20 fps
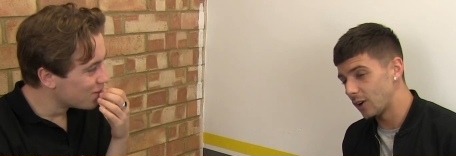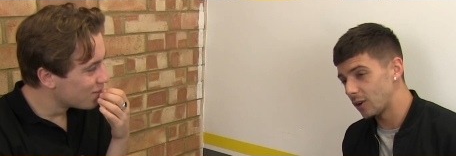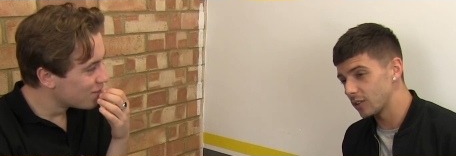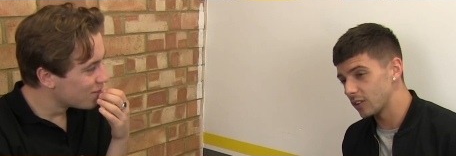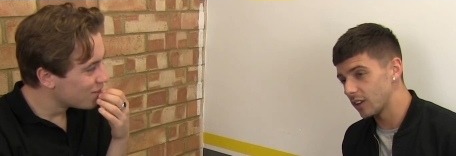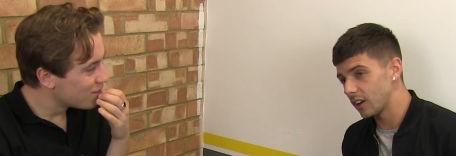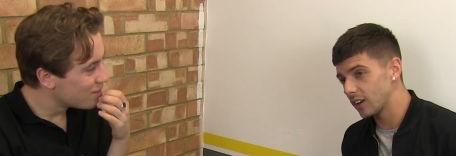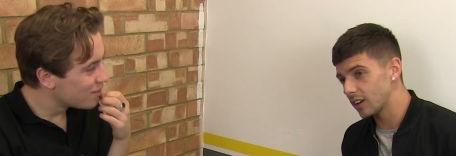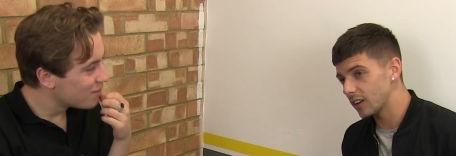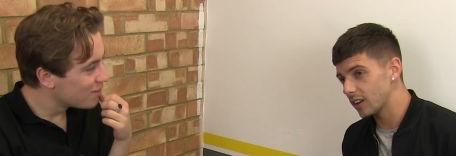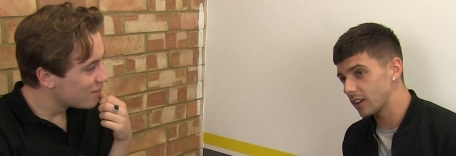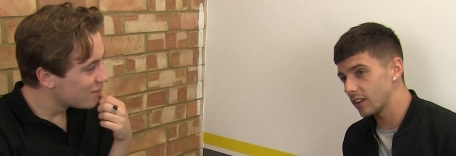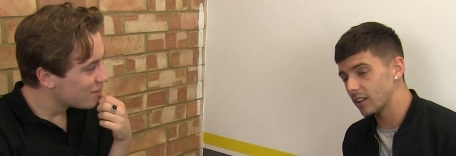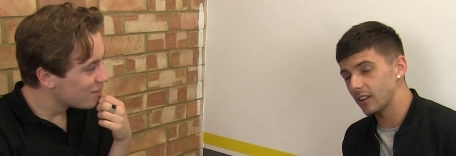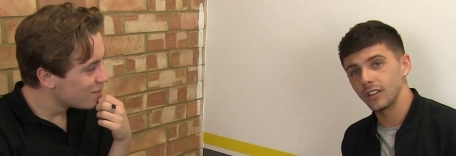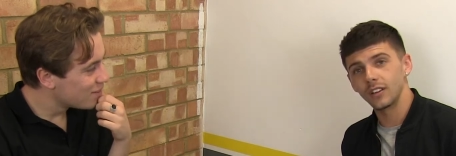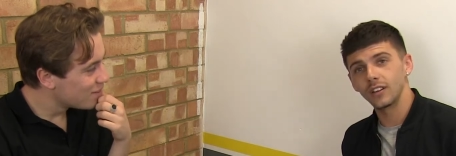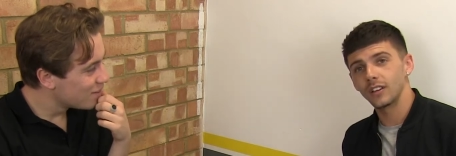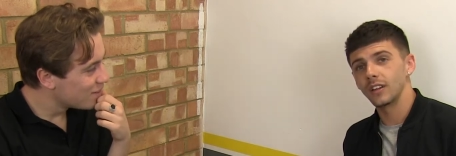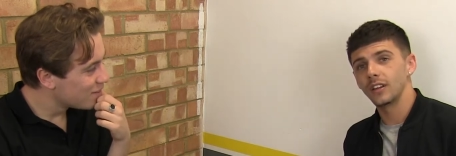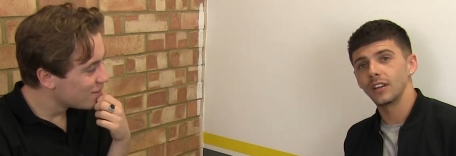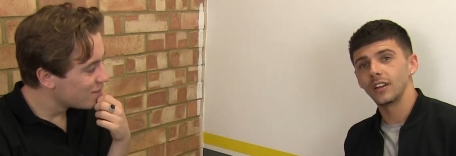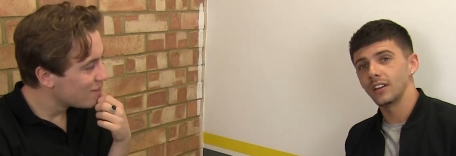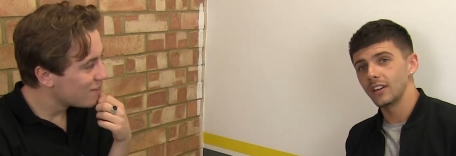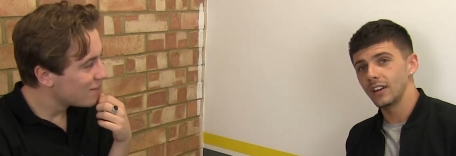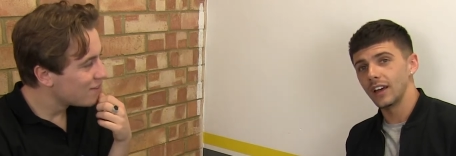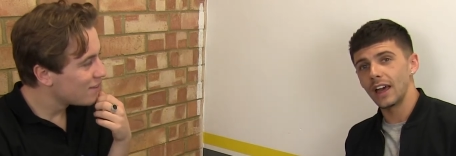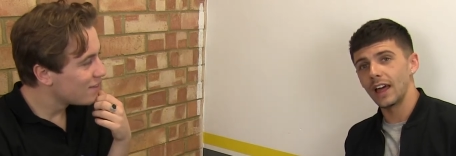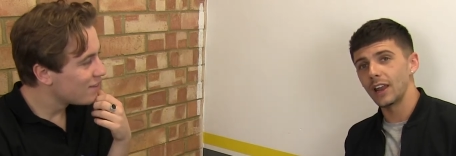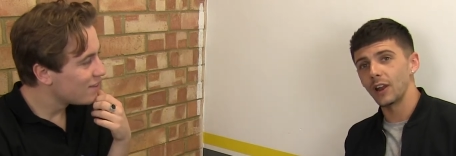Speaker 1: And I was like,
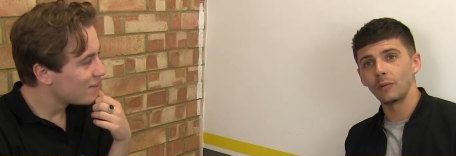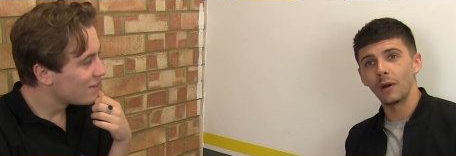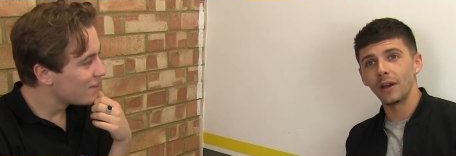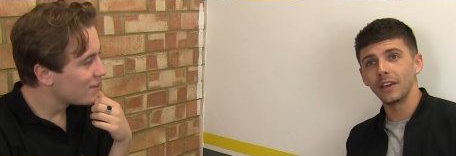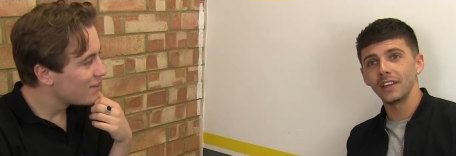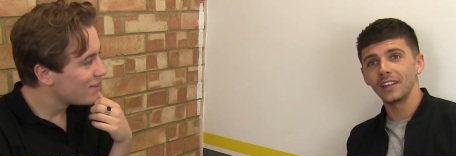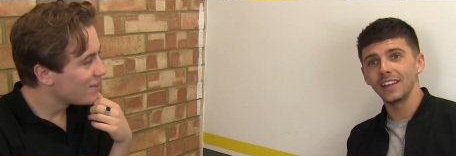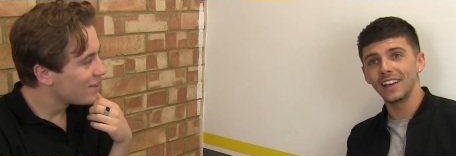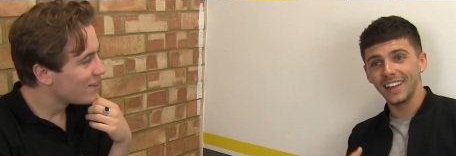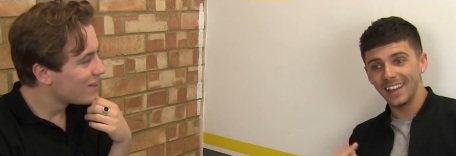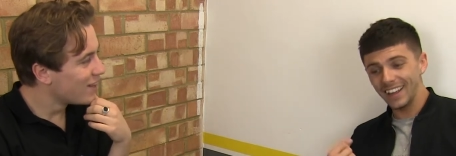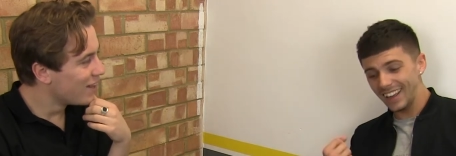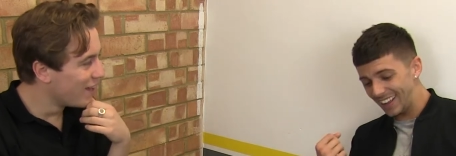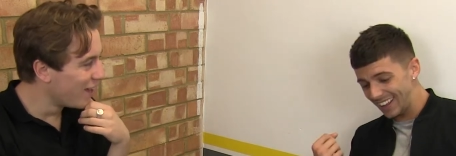"Hello, mate."